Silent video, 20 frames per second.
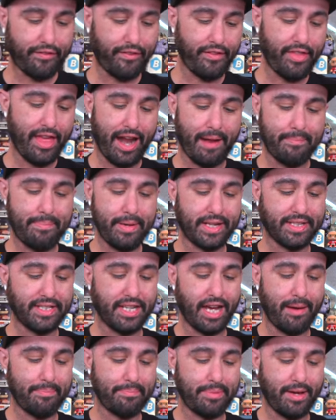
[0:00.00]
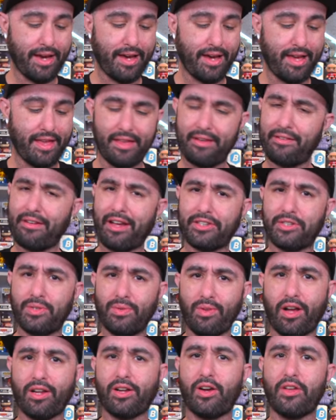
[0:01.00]
that I picked up not
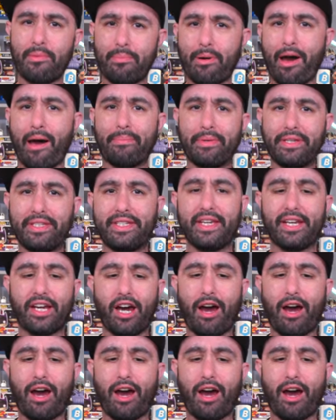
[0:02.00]
too long ago, the Pop and Tea